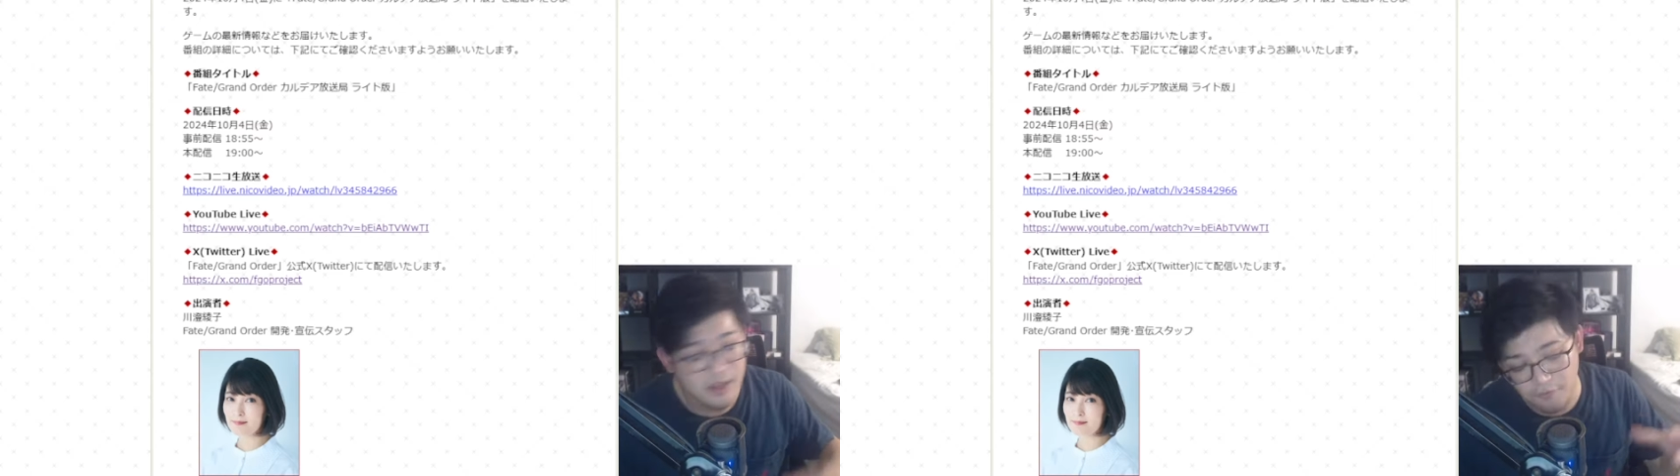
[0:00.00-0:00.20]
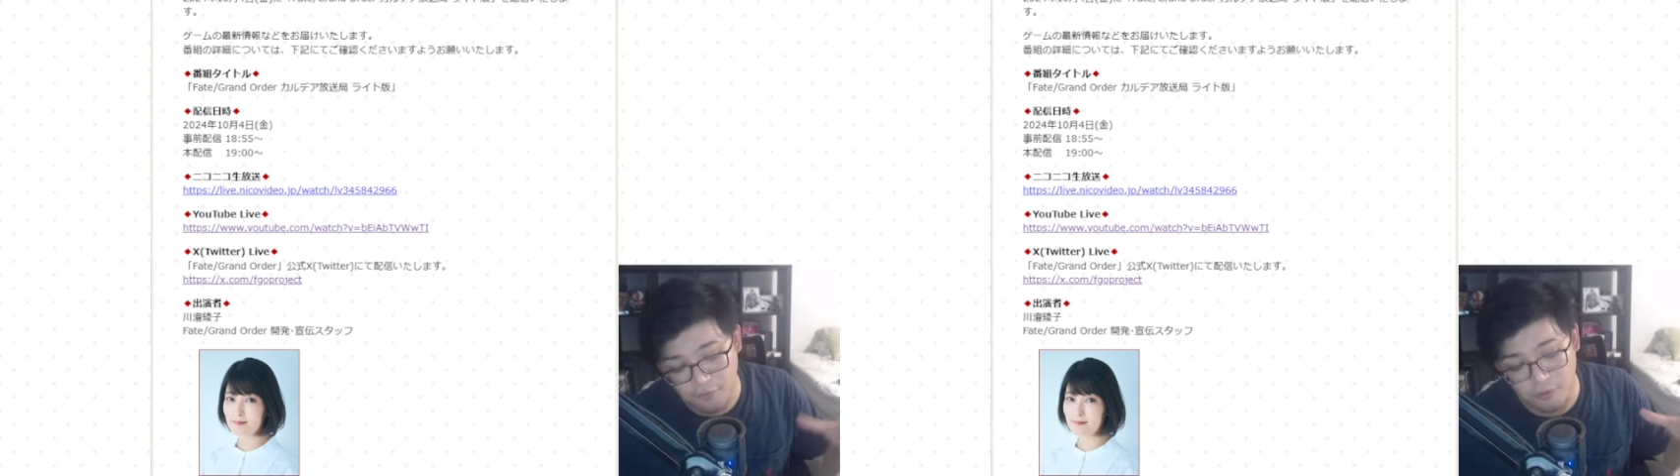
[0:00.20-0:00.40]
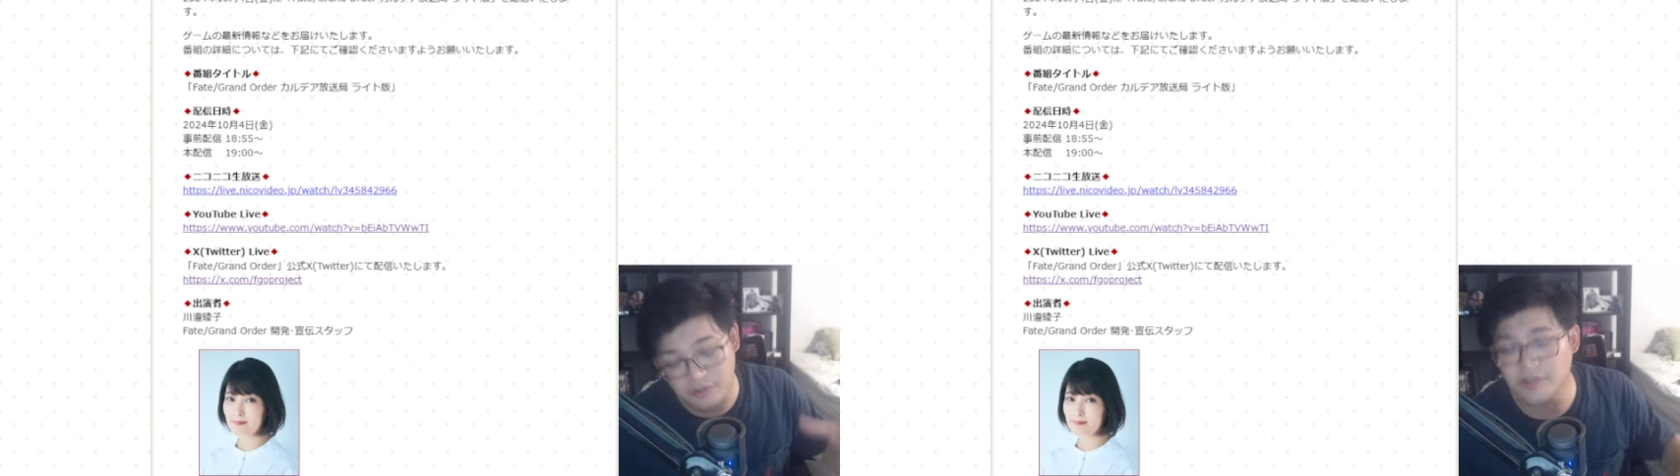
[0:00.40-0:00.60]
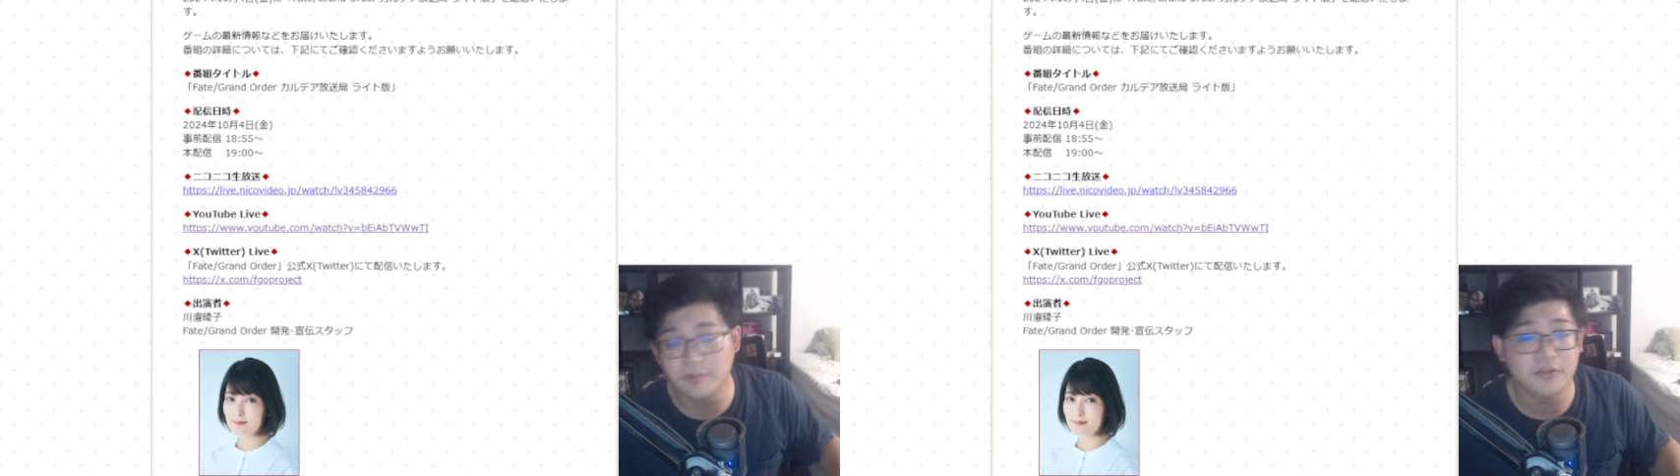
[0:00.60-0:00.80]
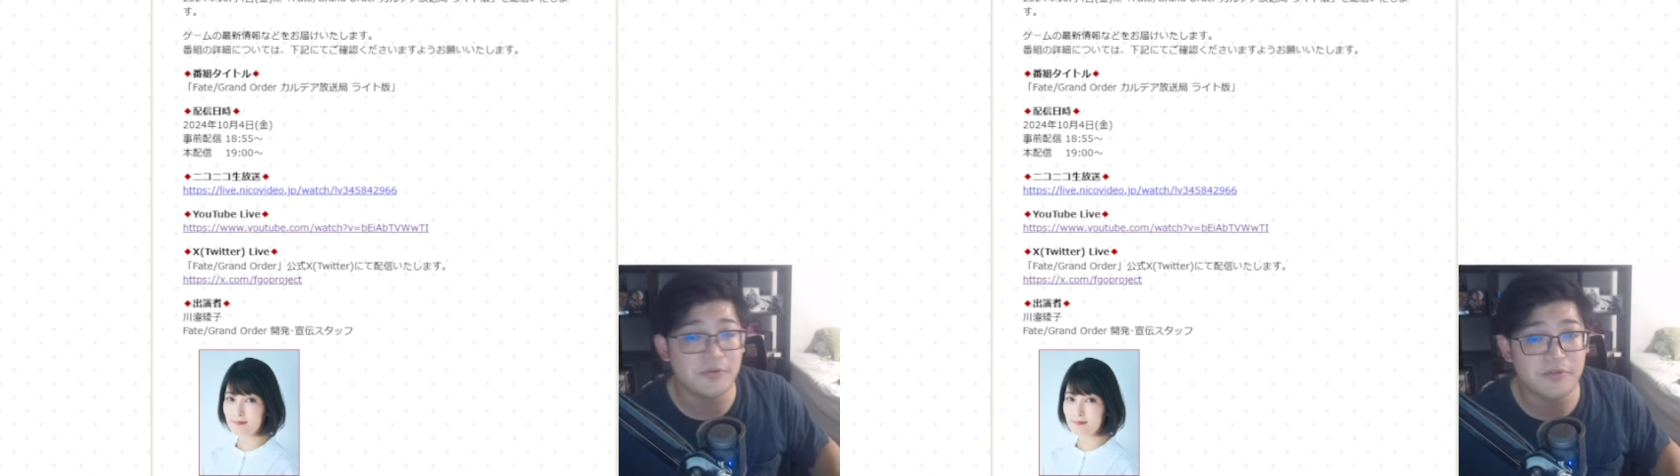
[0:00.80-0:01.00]
Of course,
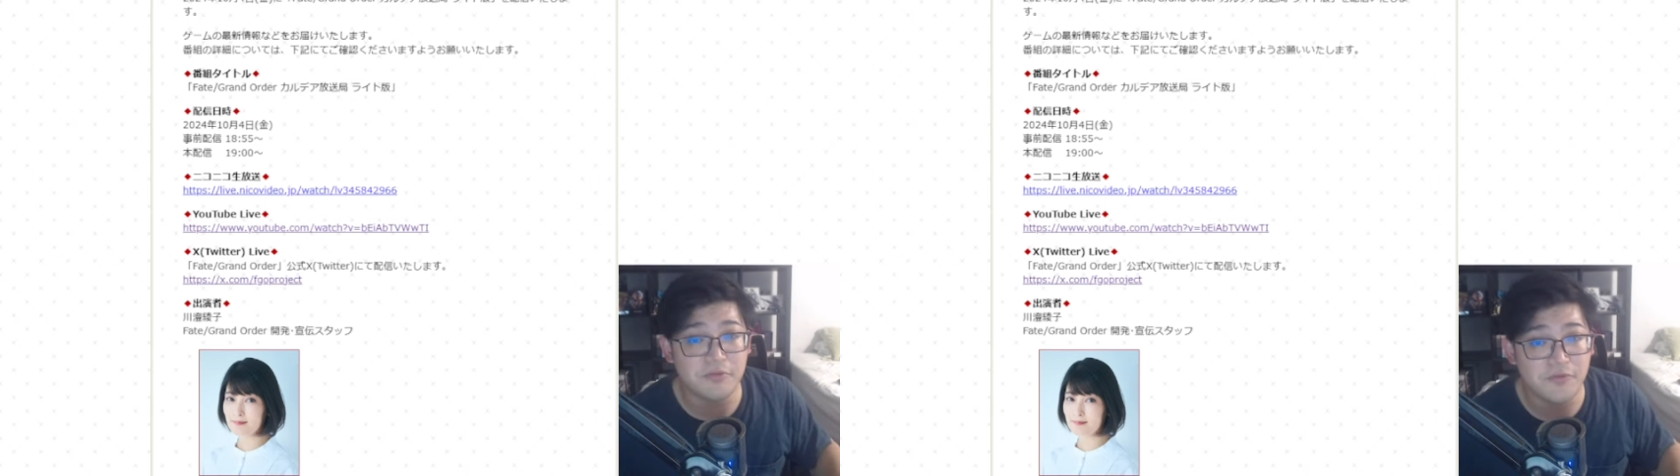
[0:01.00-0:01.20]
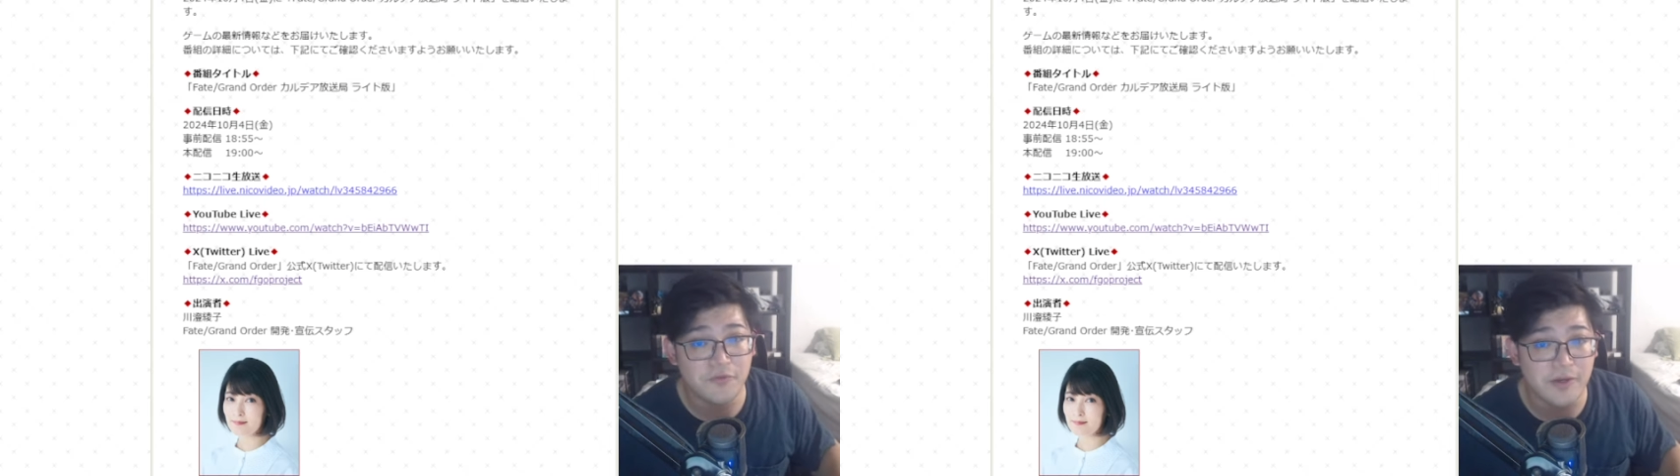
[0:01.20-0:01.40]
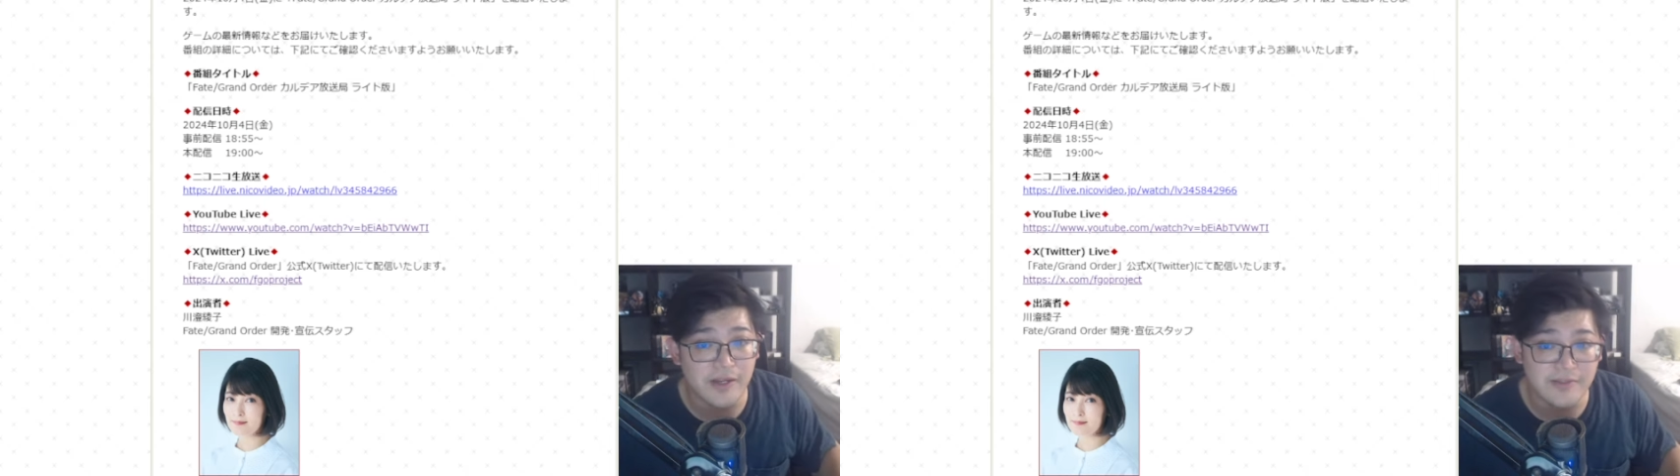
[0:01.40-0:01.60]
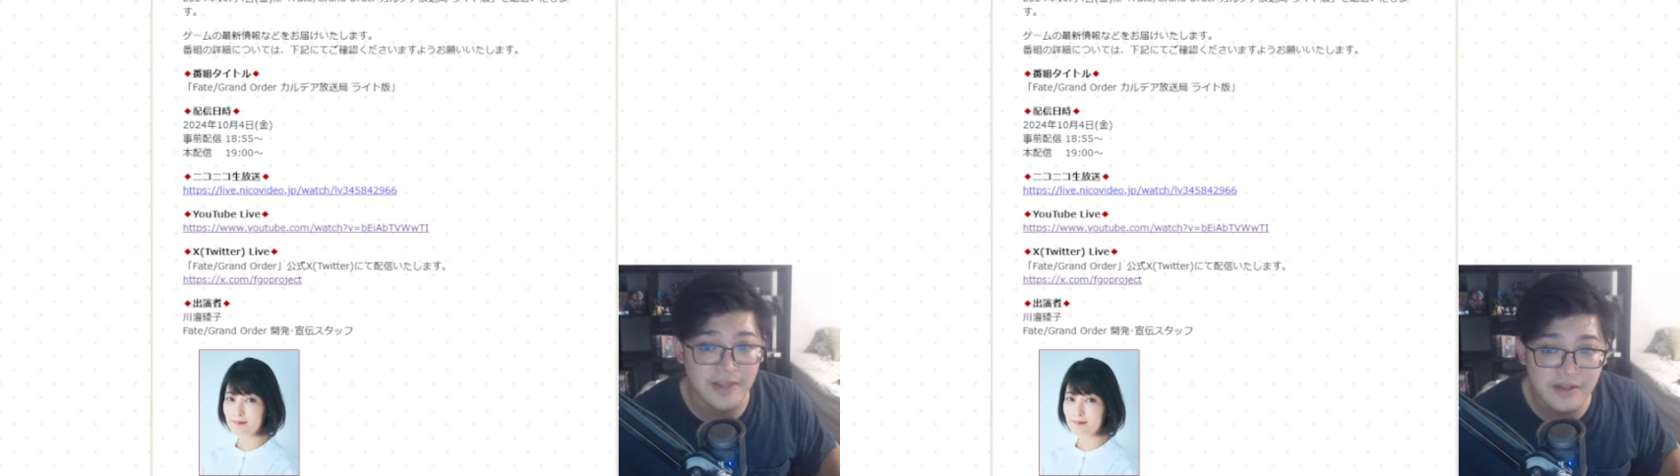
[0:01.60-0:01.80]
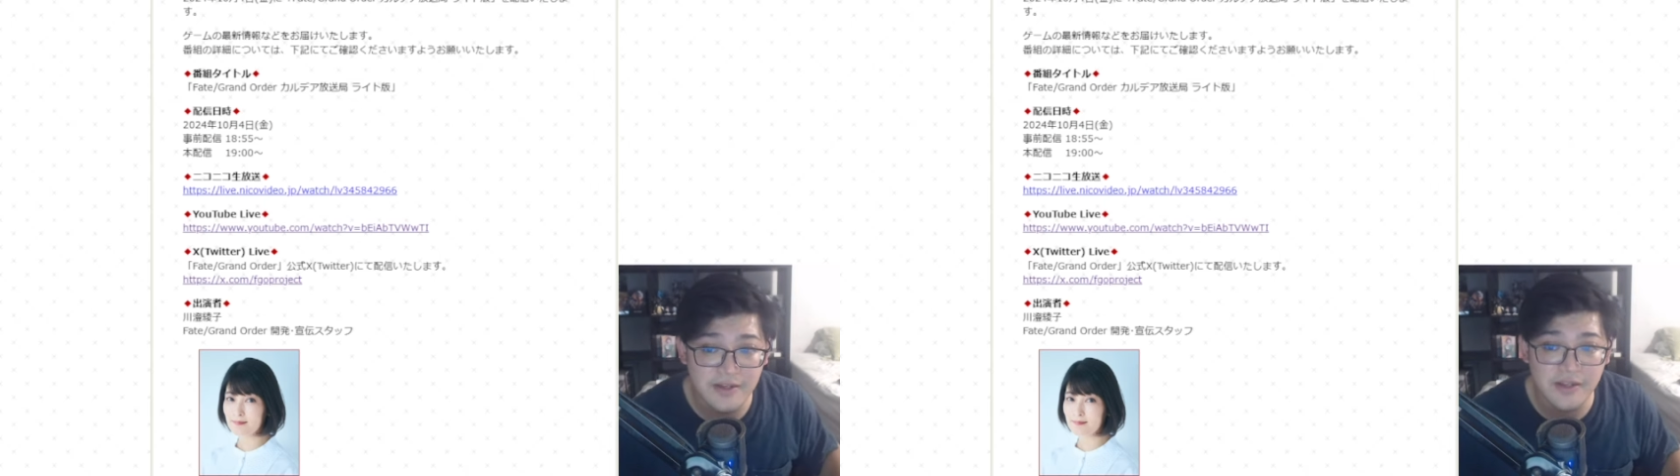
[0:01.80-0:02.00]
summer 2024 has
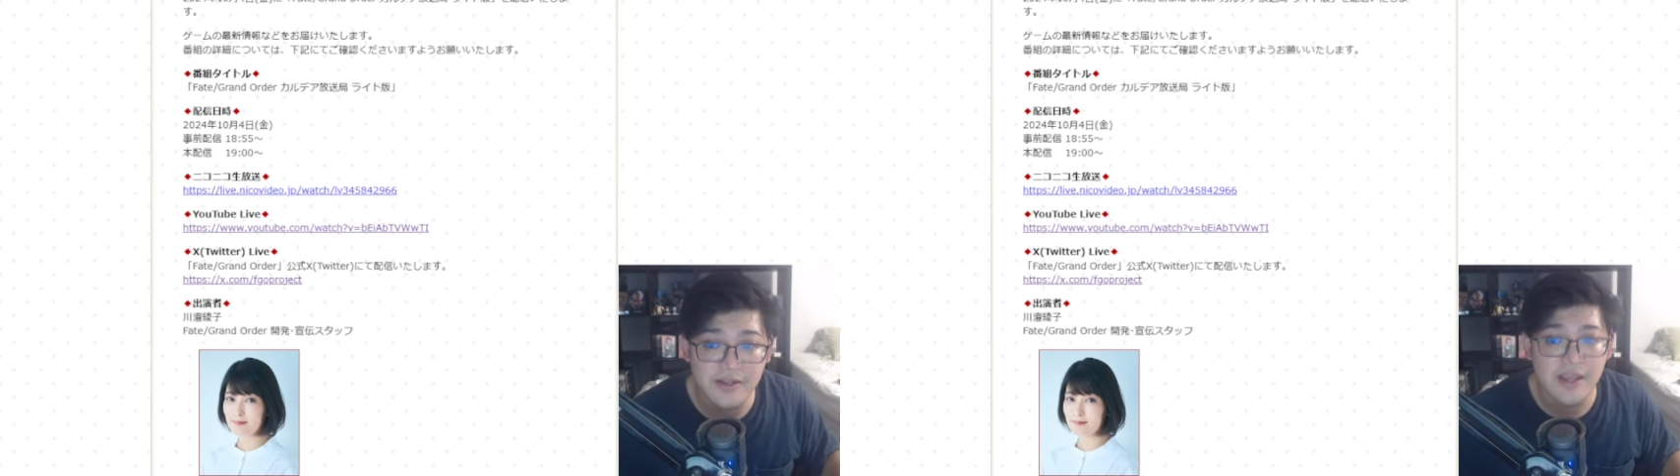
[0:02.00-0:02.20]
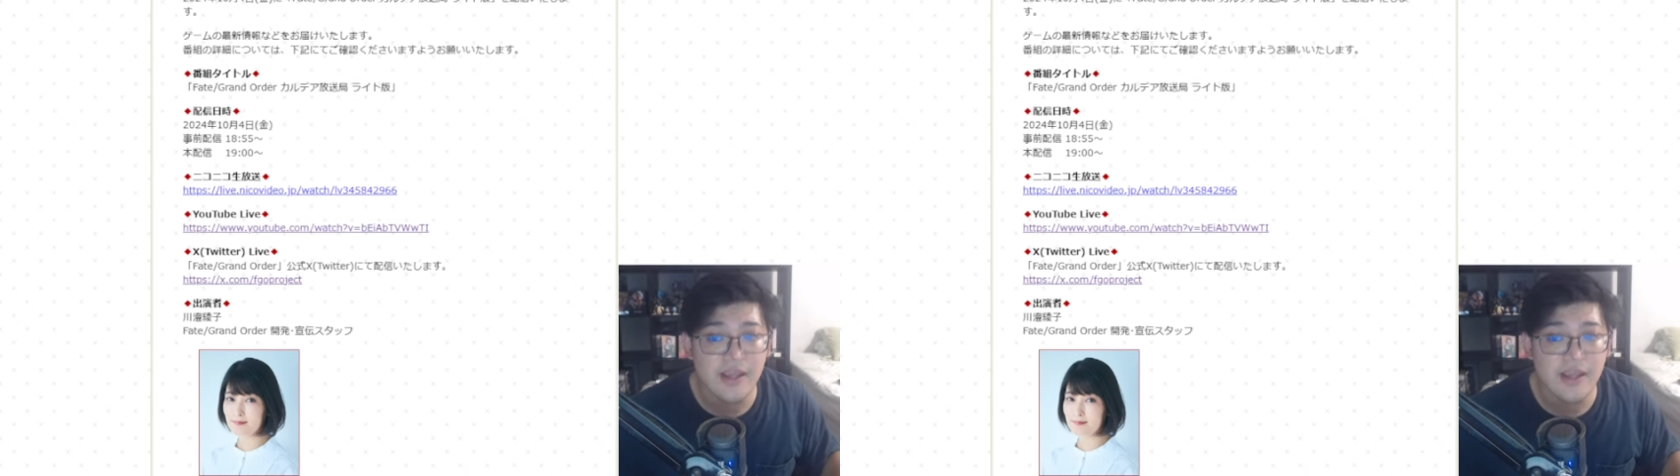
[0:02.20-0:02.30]
ended,